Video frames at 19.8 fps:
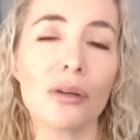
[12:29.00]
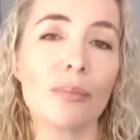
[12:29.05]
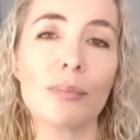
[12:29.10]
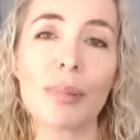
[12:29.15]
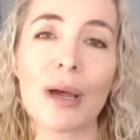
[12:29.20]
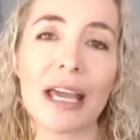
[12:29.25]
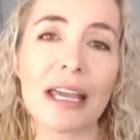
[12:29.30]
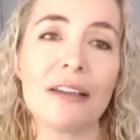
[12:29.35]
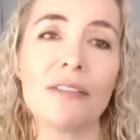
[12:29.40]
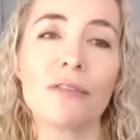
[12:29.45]

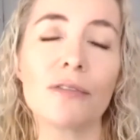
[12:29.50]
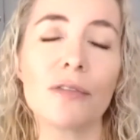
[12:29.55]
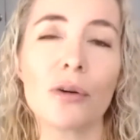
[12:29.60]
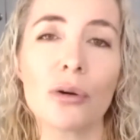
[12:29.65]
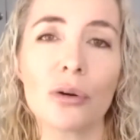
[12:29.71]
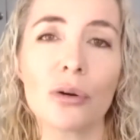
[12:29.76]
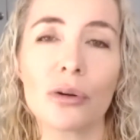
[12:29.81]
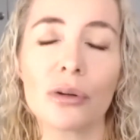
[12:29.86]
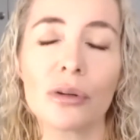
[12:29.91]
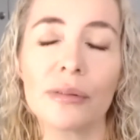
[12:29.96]
pay
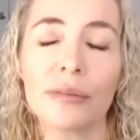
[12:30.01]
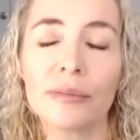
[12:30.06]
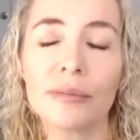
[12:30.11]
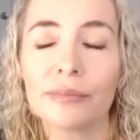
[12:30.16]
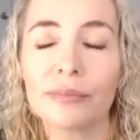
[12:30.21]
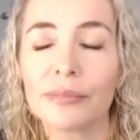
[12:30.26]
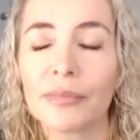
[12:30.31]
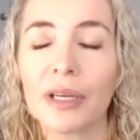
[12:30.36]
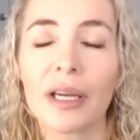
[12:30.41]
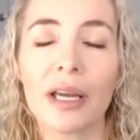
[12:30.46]
for
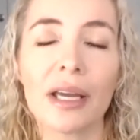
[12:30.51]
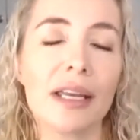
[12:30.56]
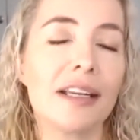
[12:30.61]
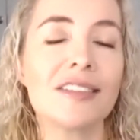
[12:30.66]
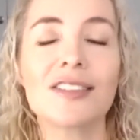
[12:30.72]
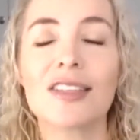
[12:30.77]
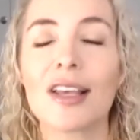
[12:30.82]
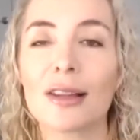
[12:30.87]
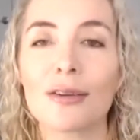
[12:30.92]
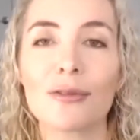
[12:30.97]
an
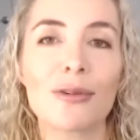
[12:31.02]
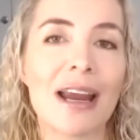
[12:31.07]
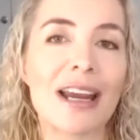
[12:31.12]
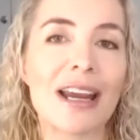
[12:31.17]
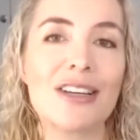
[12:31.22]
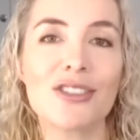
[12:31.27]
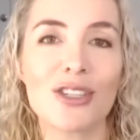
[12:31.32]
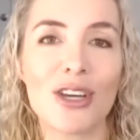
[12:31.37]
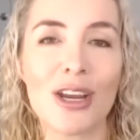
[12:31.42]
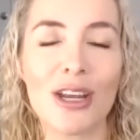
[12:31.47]

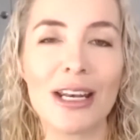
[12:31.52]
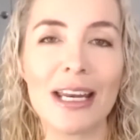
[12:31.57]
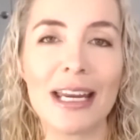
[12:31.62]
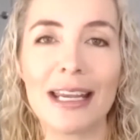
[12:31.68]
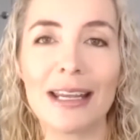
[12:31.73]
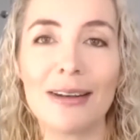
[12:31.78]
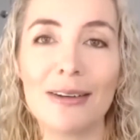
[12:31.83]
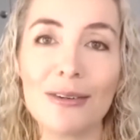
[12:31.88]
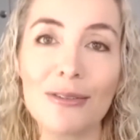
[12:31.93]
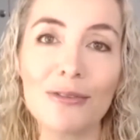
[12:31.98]
acceleration
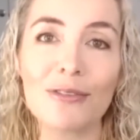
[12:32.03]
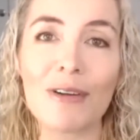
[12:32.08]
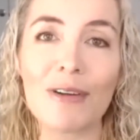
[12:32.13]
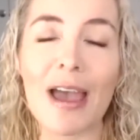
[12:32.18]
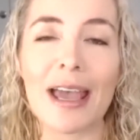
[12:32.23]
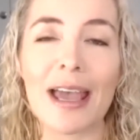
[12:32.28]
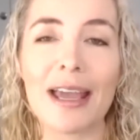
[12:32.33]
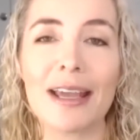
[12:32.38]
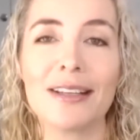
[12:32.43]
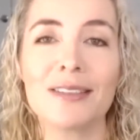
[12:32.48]
in
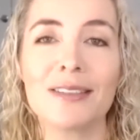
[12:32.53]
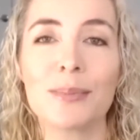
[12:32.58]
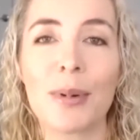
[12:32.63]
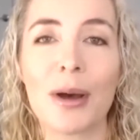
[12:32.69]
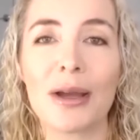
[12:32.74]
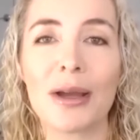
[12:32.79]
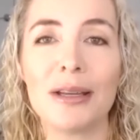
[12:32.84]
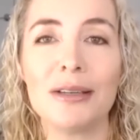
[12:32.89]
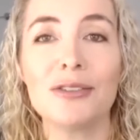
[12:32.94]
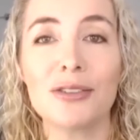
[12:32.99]
fans
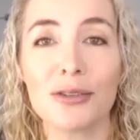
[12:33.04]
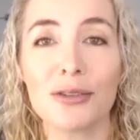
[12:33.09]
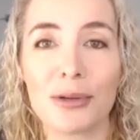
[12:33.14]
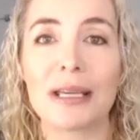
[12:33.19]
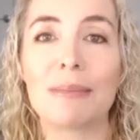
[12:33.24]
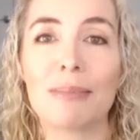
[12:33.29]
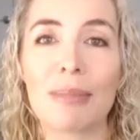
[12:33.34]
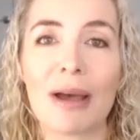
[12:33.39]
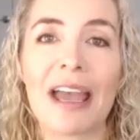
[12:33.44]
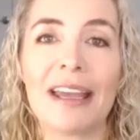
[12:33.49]
by
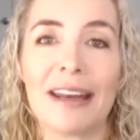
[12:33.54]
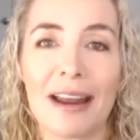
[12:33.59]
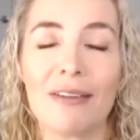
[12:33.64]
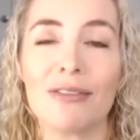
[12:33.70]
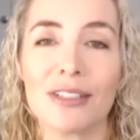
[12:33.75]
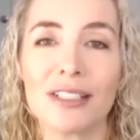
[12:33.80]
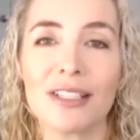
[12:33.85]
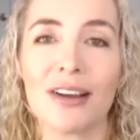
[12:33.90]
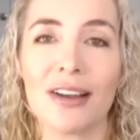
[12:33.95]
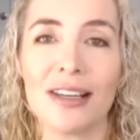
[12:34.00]
doing paid
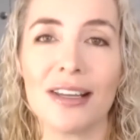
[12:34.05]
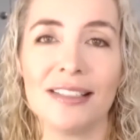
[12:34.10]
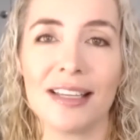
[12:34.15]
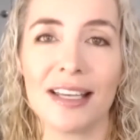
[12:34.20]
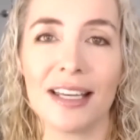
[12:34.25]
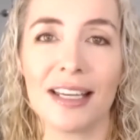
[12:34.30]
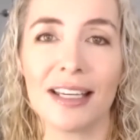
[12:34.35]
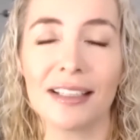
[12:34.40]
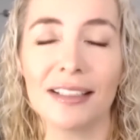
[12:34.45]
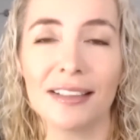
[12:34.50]

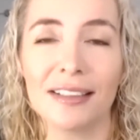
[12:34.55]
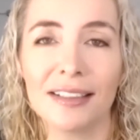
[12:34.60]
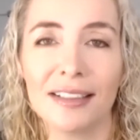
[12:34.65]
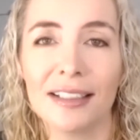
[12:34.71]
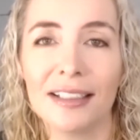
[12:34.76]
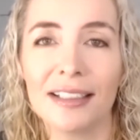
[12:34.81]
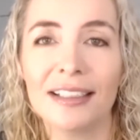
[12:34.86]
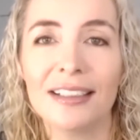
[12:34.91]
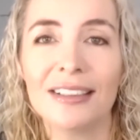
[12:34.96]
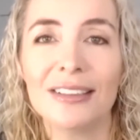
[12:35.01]
advertising,
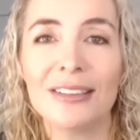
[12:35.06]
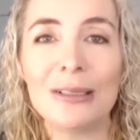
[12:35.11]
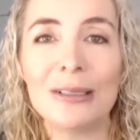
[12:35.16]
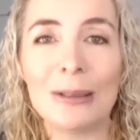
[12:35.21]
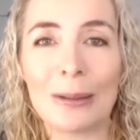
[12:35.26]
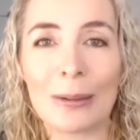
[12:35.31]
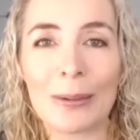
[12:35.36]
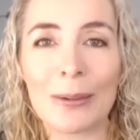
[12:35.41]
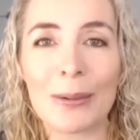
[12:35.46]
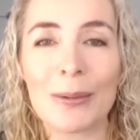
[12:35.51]

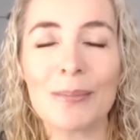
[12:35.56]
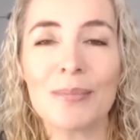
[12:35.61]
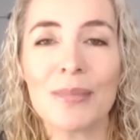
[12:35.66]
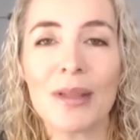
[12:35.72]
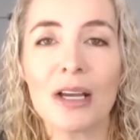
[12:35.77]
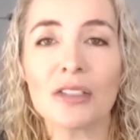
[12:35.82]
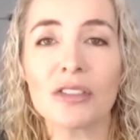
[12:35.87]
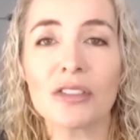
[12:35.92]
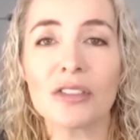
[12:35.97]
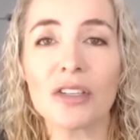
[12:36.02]

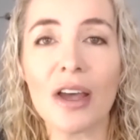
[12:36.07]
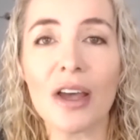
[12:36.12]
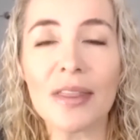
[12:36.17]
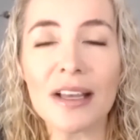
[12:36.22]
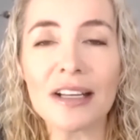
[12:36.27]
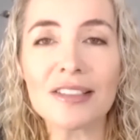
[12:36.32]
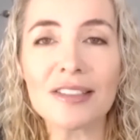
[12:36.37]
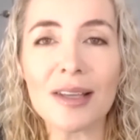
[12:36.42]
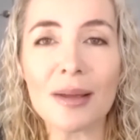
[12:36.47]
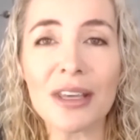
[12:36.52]
So, and
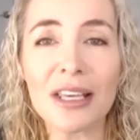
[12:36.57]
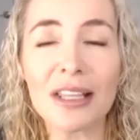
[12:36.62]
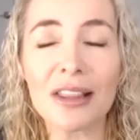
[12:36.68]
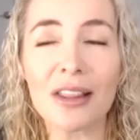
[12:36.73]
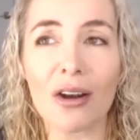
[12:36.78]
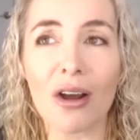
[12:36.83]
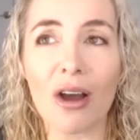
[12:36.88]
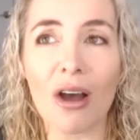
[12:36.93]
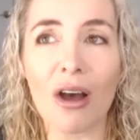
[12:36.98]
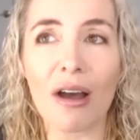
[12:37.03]
that's something
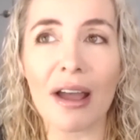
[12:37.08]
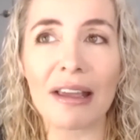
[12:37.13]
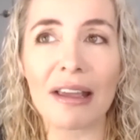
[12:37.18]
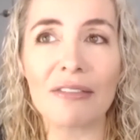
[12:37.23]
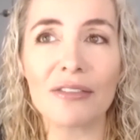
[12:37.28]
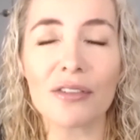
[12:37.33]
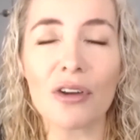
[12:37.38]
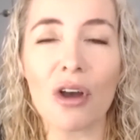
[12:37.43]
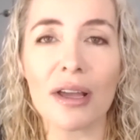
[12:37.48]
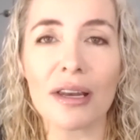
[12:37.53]
that
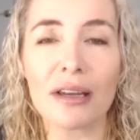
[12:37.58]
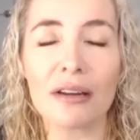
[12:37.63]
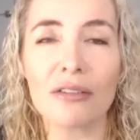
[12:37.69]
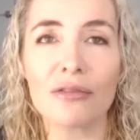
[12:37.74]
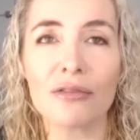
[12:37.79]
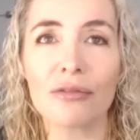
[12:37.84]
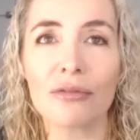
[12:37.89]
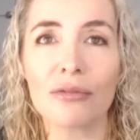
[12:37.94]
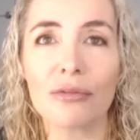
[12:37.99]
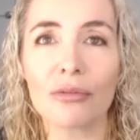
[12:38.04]
I've kind of
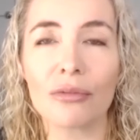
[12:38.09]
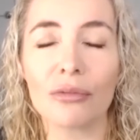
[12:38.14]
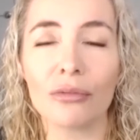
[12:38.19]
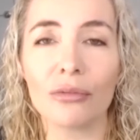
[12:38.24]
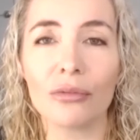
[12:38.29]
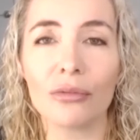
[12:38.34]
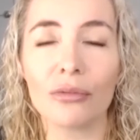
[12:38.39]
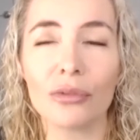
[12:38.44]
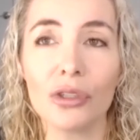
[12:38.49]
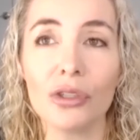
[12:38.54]

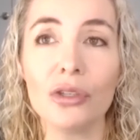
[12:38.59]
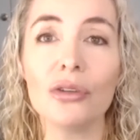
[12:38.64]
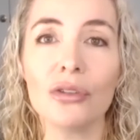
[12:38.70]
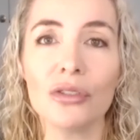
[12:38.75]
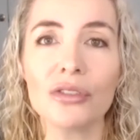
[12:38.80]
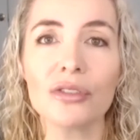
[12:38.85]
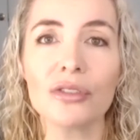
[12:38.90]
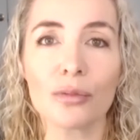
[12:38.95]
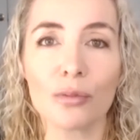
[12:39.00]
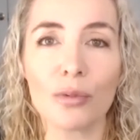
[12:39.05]

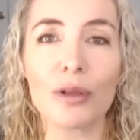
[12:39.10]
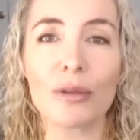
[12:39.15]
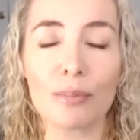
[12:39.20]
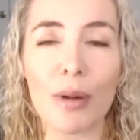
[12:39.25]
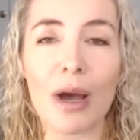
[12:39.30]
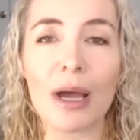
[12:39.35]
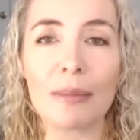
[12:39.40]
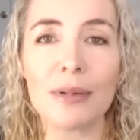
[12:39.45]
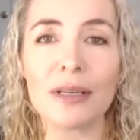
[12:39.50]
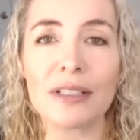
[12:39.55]
used with
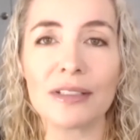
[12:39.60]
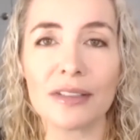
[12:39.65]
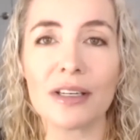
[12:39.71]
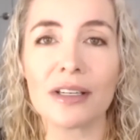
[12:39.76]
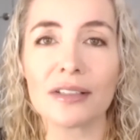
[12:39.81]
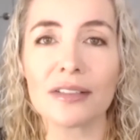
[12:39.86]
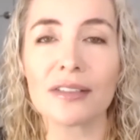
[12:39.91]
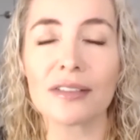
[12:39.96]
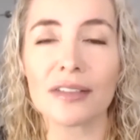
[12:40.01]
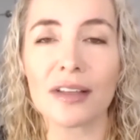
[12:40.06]
my
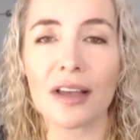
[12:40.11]
business,